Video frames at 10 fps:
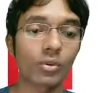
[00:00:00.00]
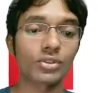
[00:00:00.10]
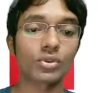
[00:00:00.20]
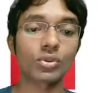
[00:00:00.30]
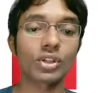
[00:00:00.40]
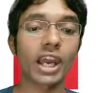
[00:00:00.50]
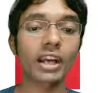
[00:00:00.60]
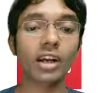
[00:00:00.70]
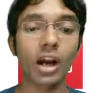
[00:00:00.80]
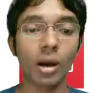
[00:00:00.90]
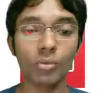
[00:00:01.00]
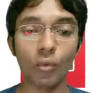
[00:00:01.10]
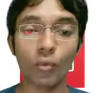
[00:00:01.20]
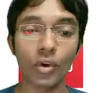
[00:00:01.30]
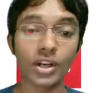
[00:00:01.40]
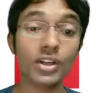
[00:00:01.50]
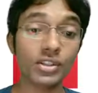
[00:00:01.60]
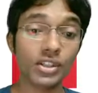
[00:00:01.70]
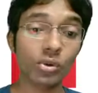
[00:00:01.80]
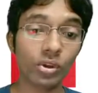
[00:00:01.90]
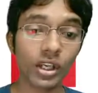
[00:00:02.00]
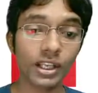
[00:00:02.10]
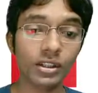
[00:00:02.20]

So the diagram, what does it look like?